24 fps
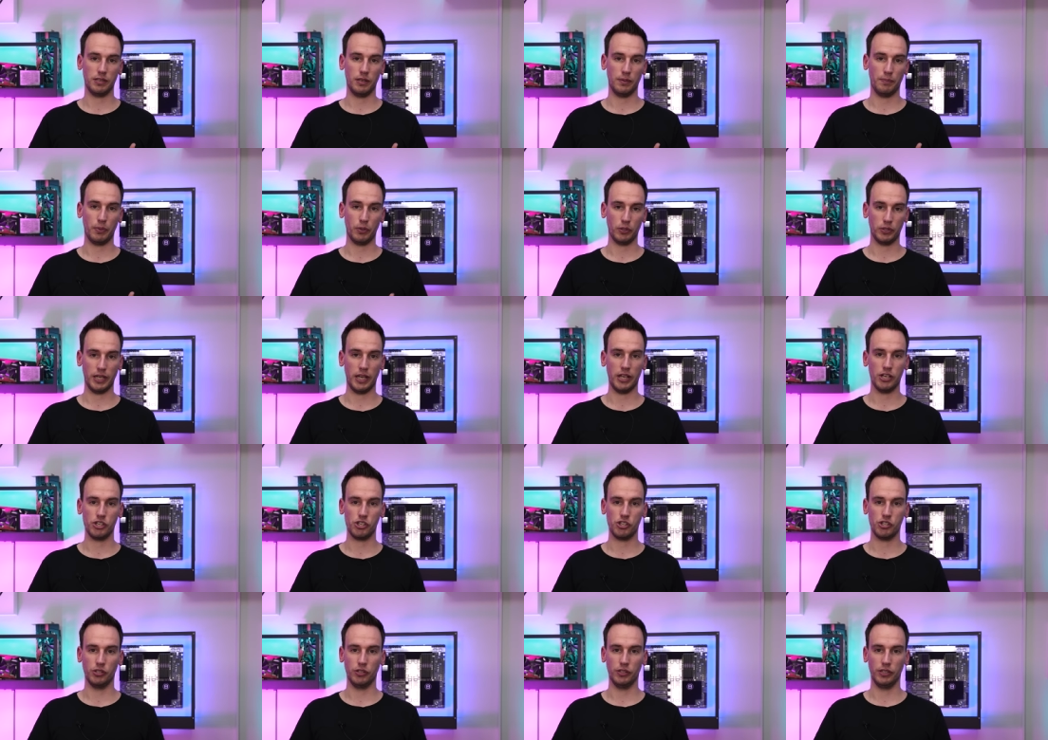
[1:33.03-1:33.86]
a
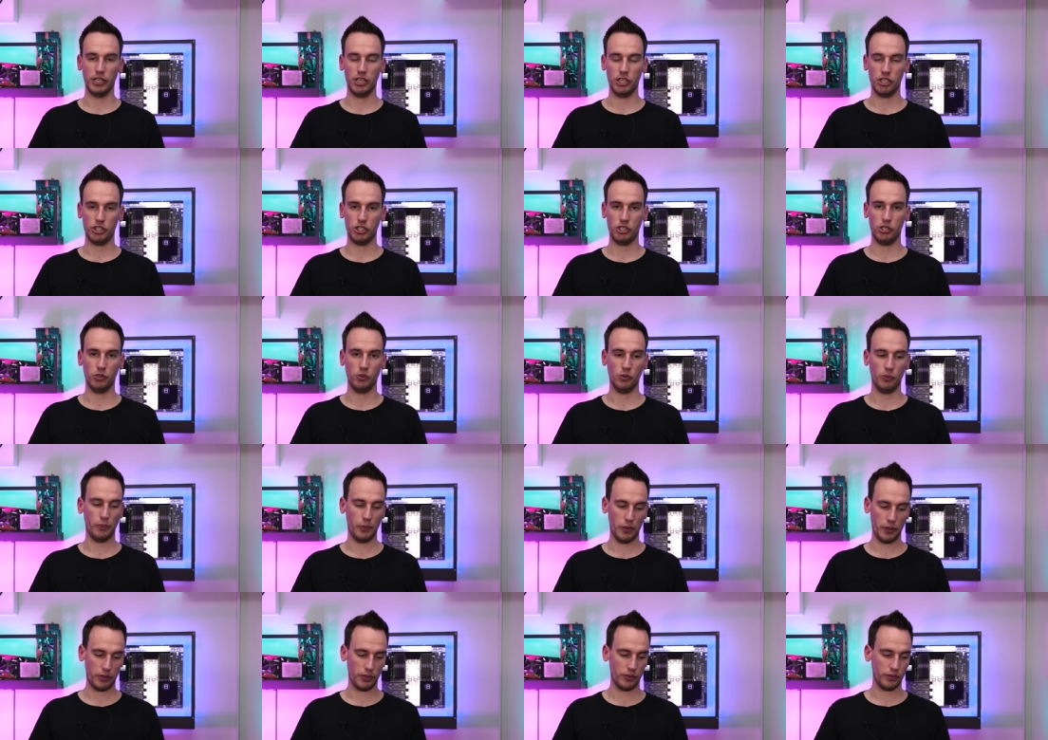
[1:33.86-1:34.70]
potential issue
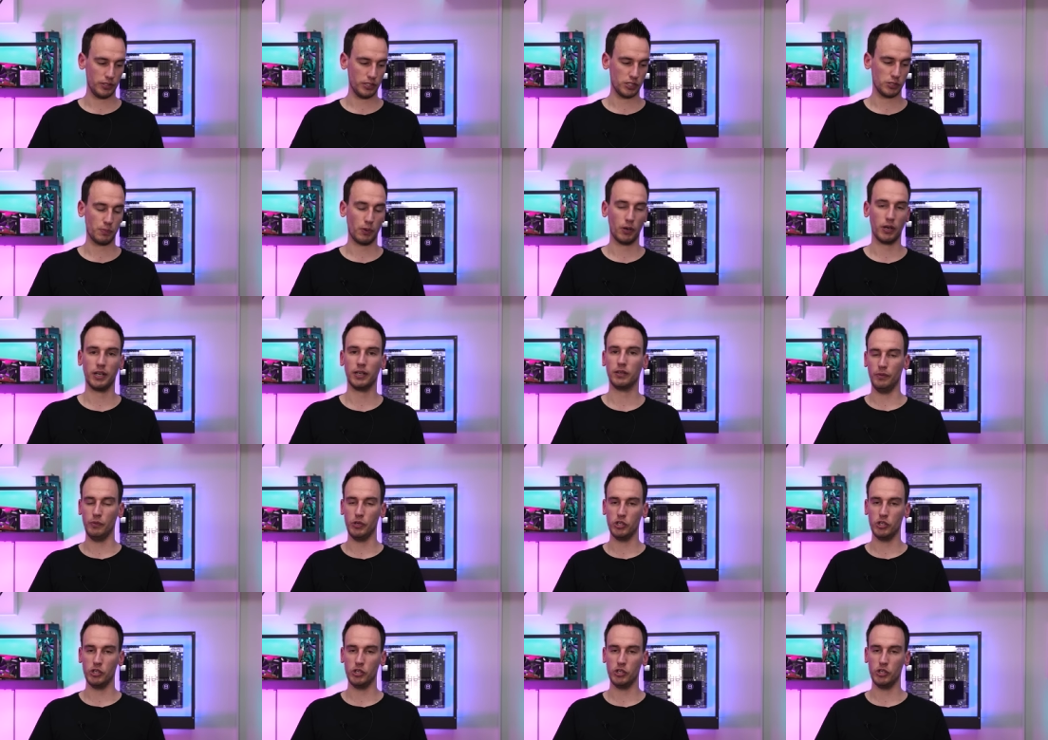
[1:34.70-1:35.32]
with this product,